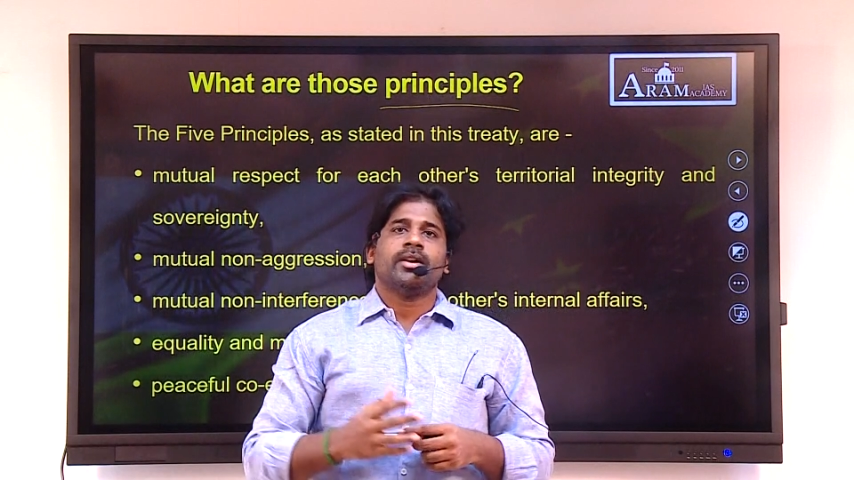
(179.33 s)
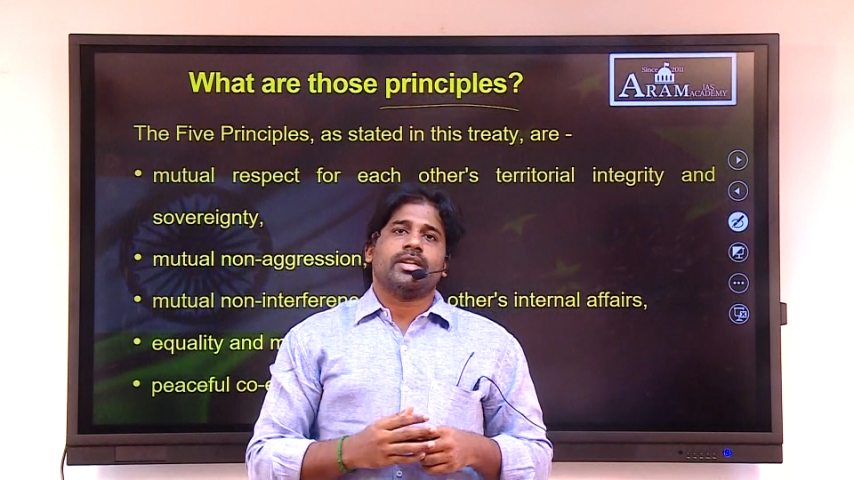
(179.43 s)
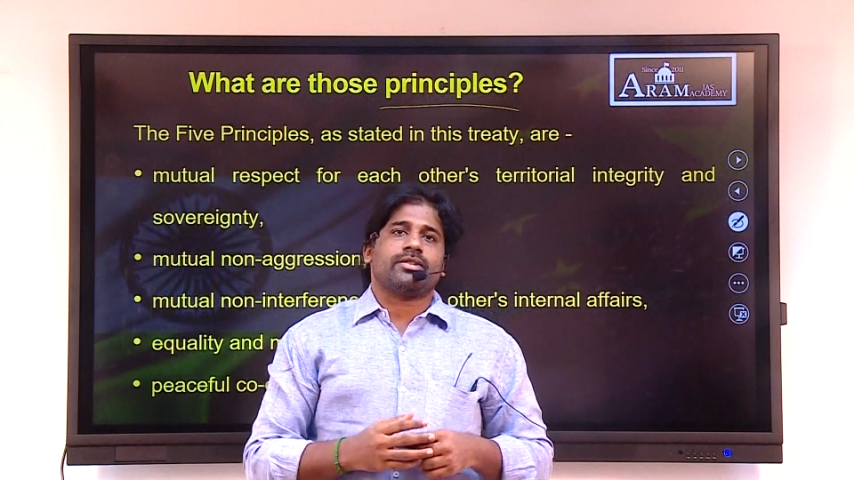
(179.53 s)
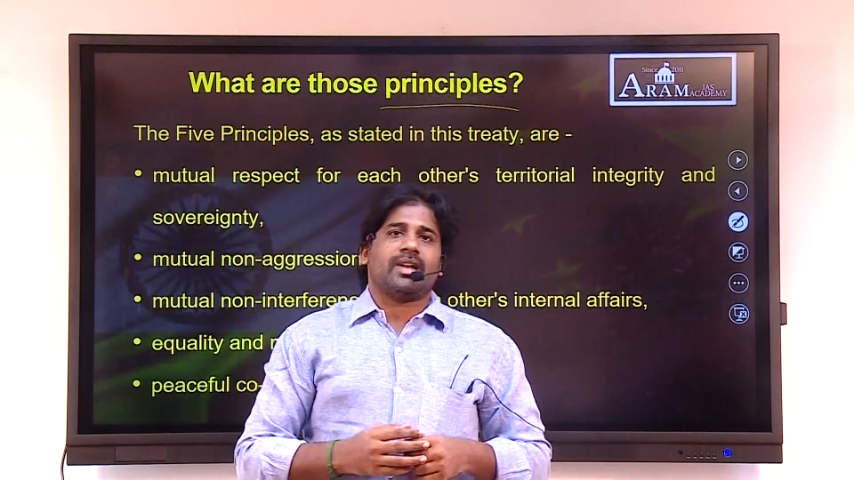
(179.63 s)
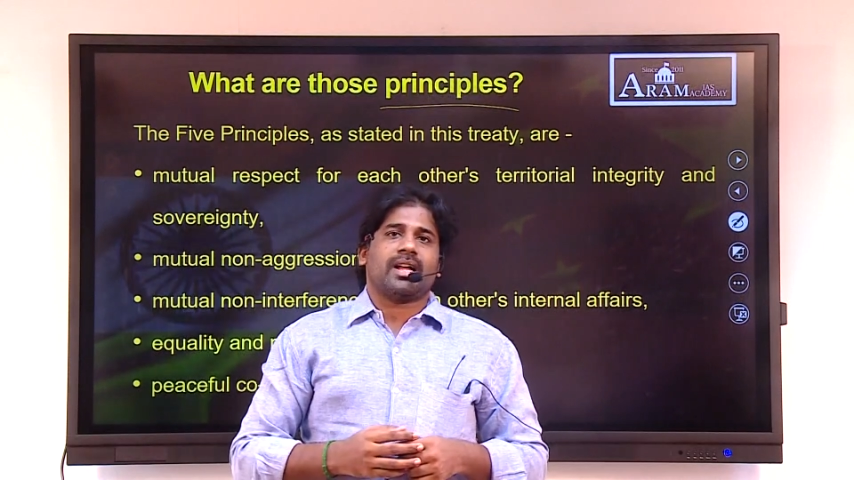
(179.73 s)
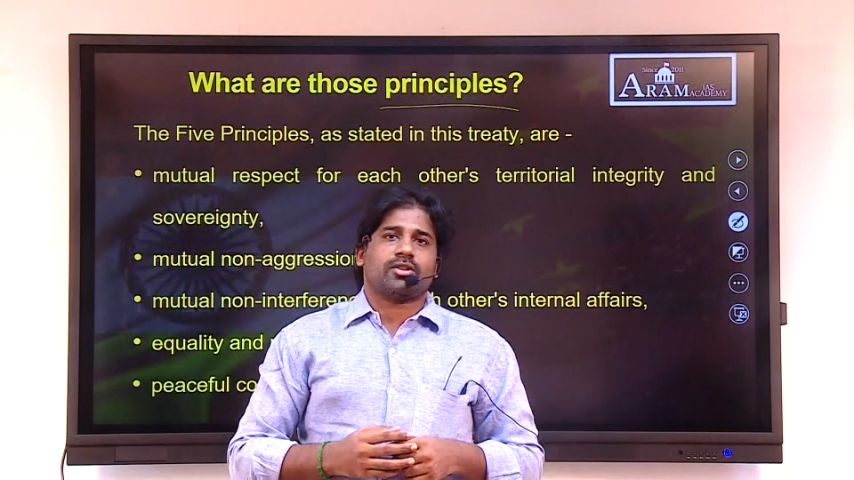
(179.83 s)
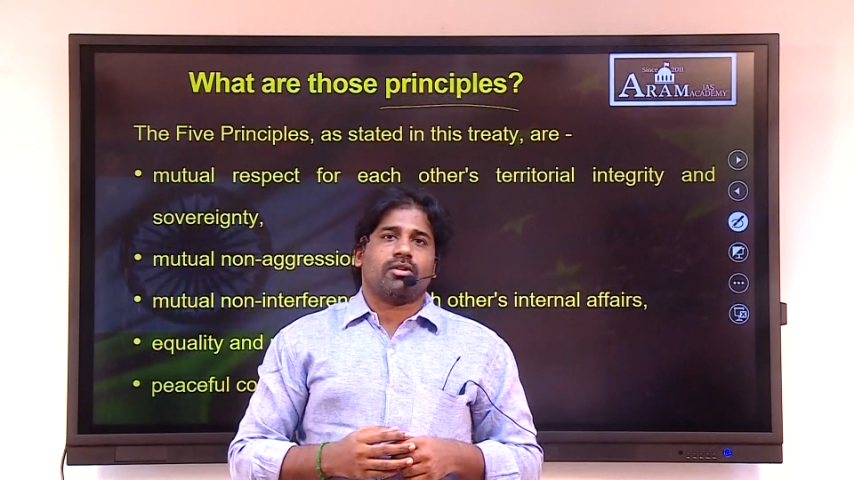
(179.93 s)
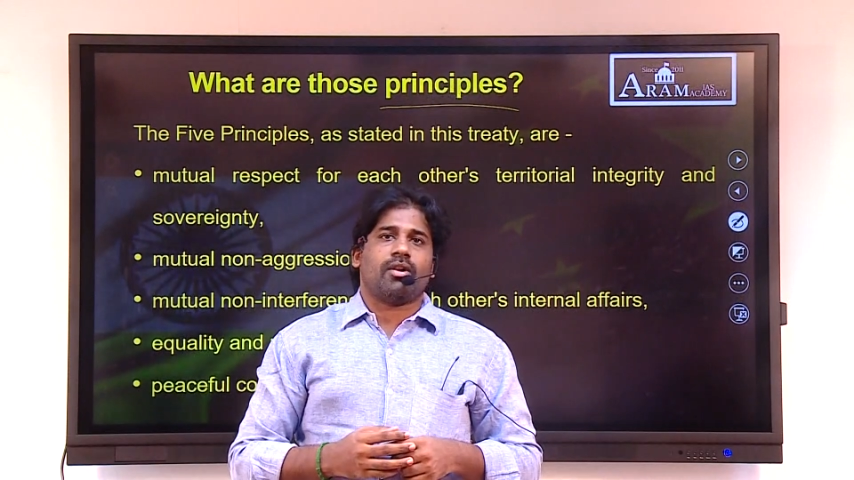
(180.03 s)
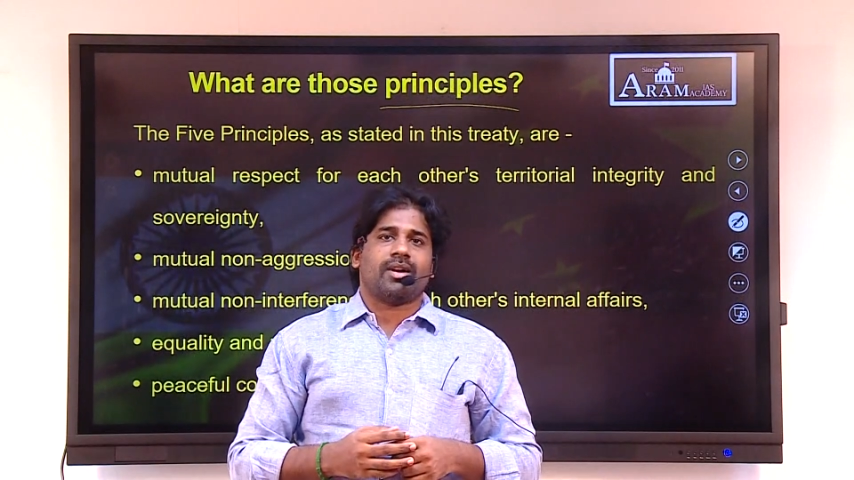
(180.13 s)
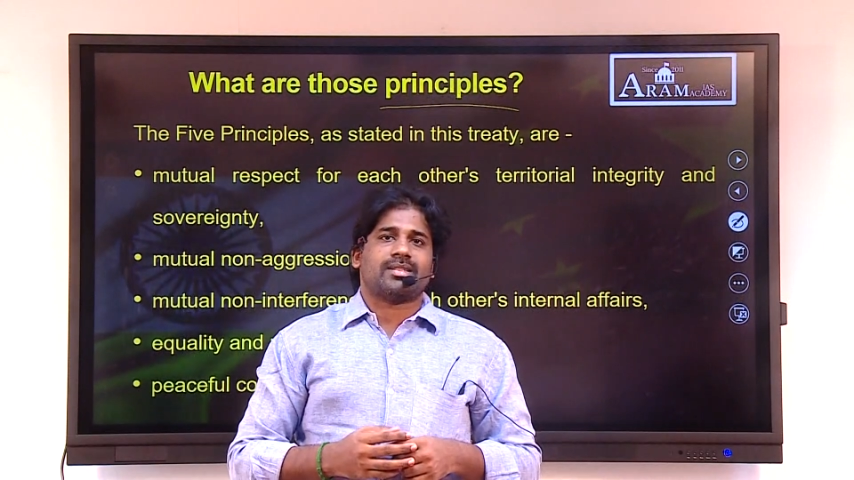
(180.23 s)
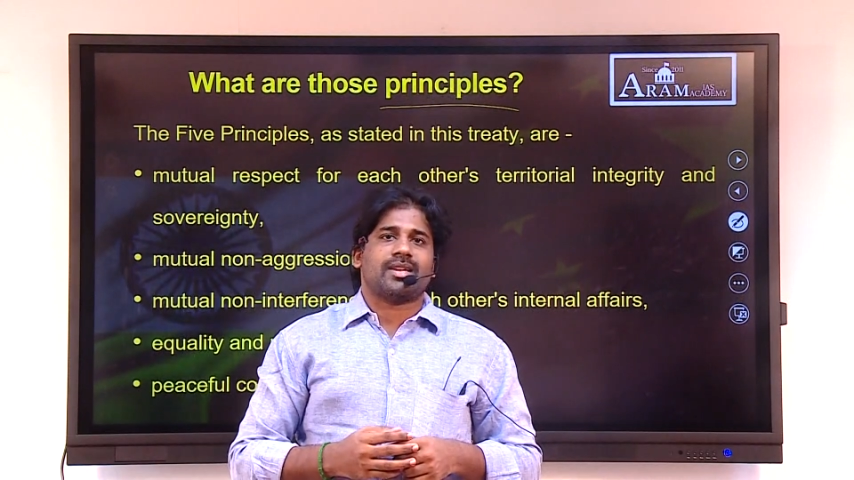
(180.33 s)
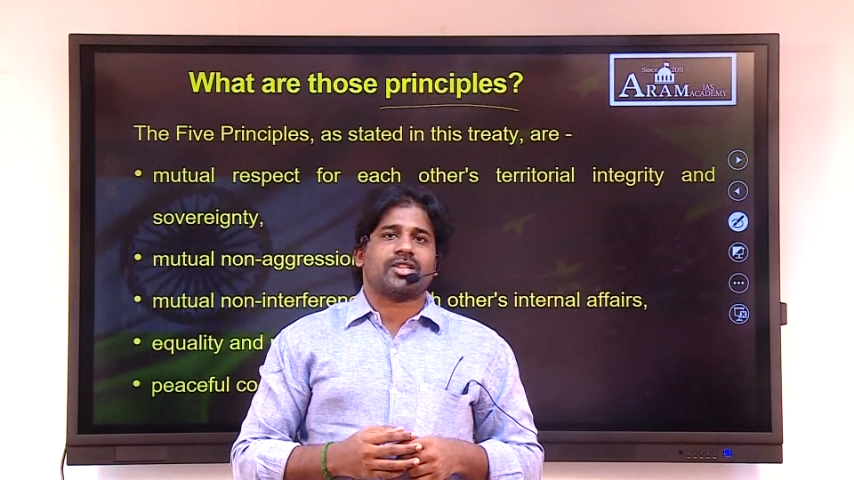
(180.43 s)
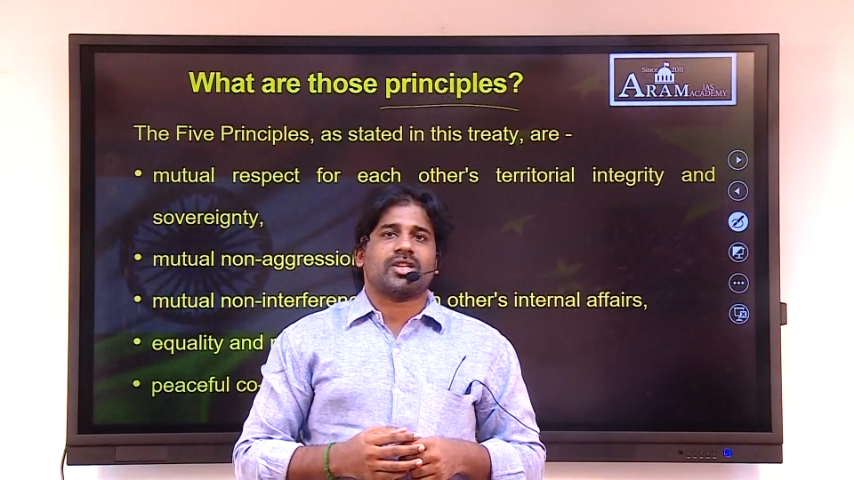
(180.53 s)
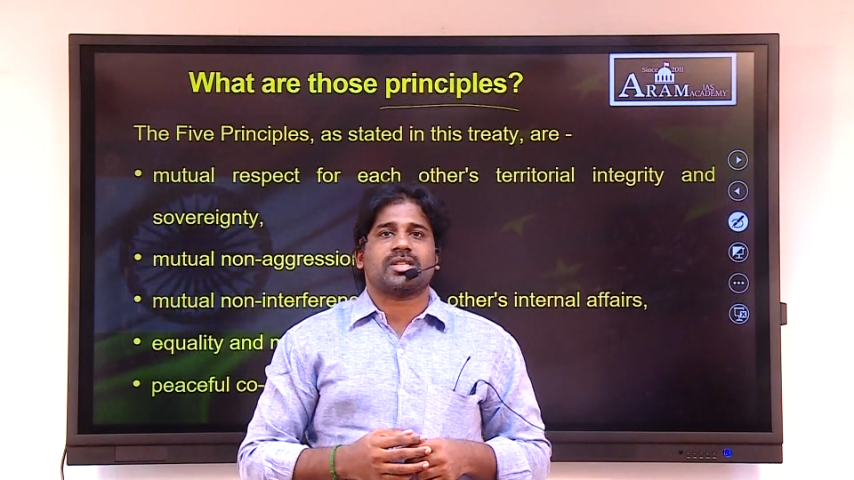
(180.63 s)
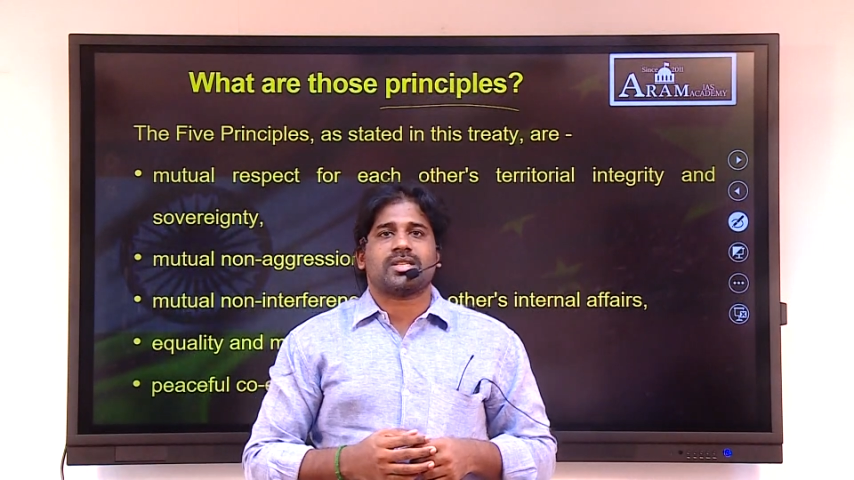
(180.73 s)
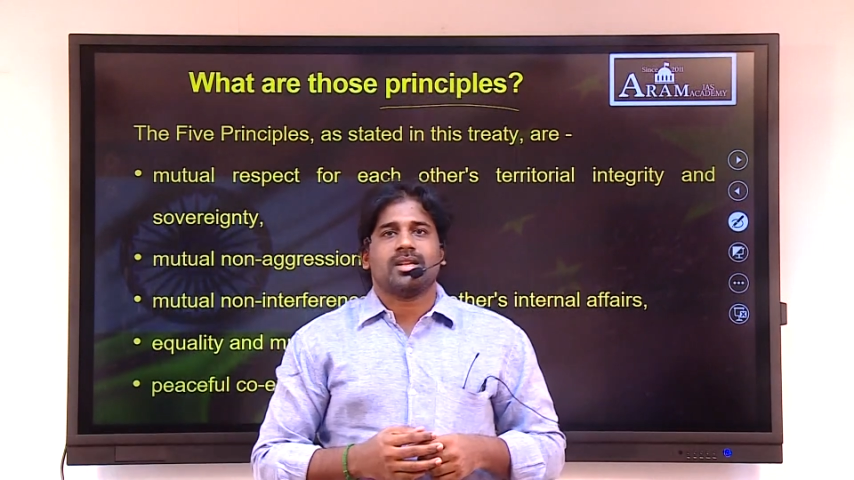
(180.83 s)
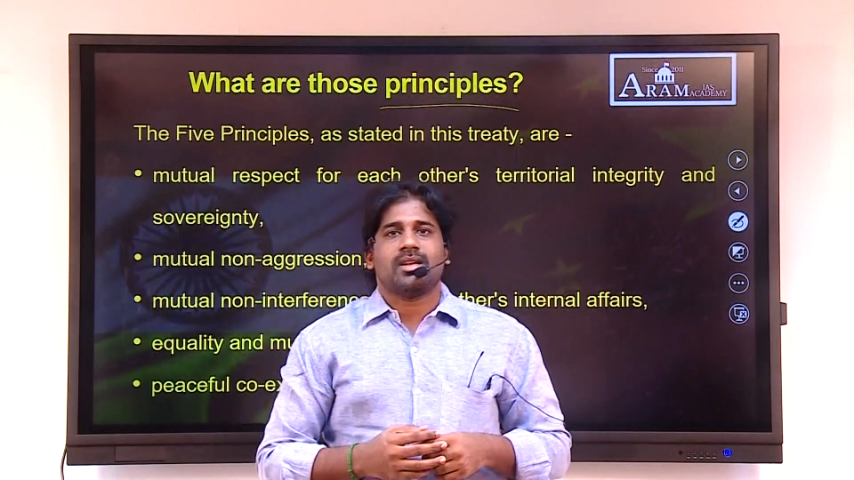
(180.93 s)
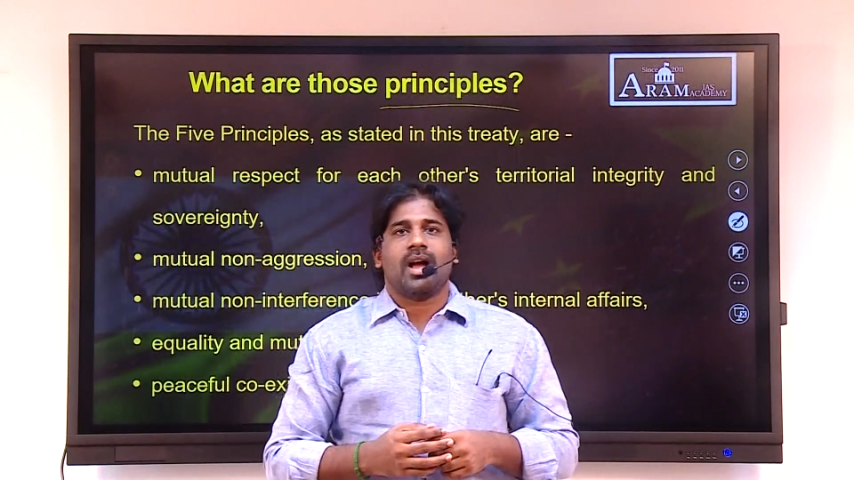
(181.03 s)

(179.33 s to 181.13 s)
international organizations